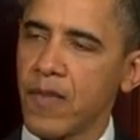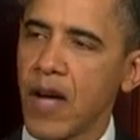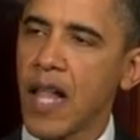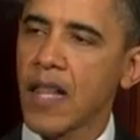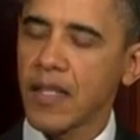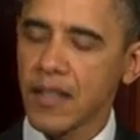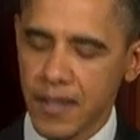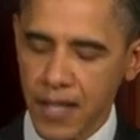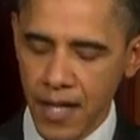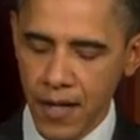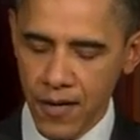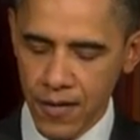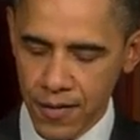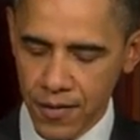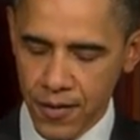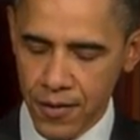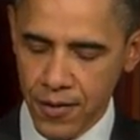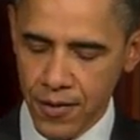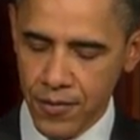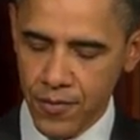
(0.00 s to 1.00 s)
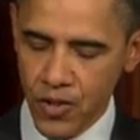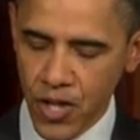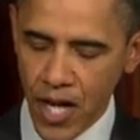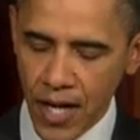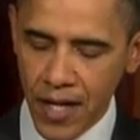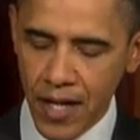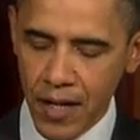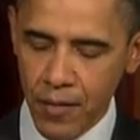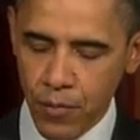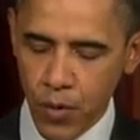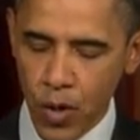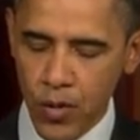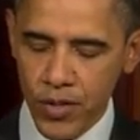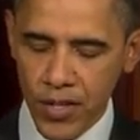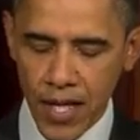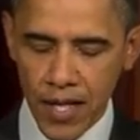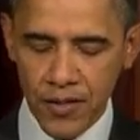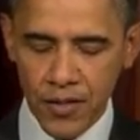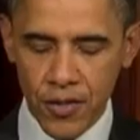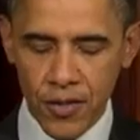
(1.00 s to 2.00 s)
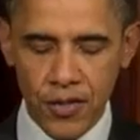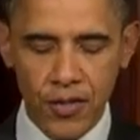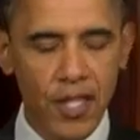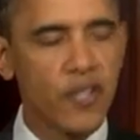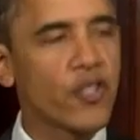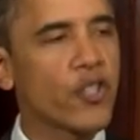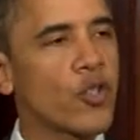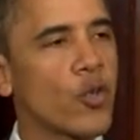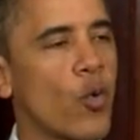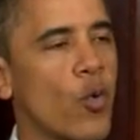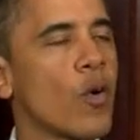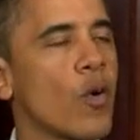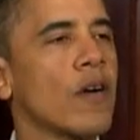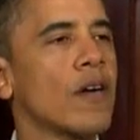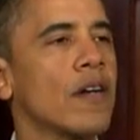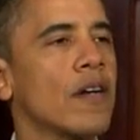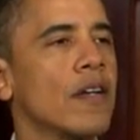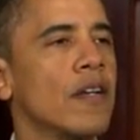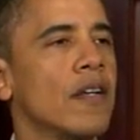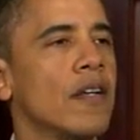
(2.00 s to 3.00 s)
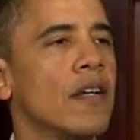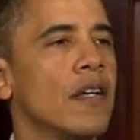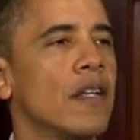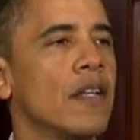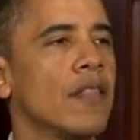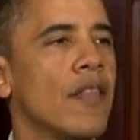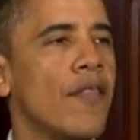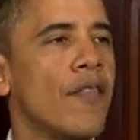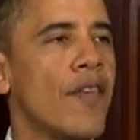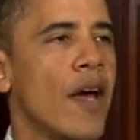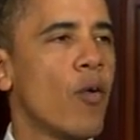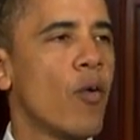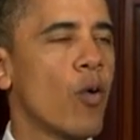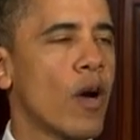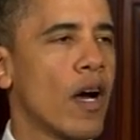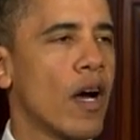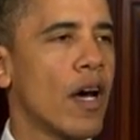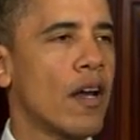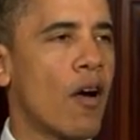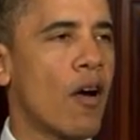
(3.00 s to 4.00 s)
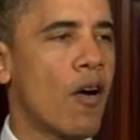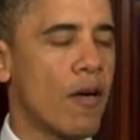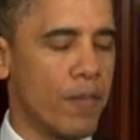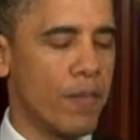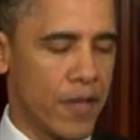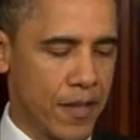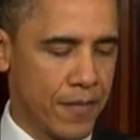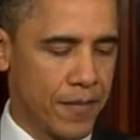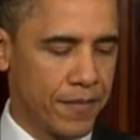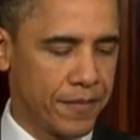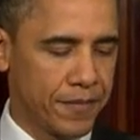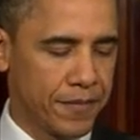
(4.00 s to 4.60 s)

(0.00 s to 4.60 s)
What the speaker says: Volunteers checking protesters to ensure that they were unarmed.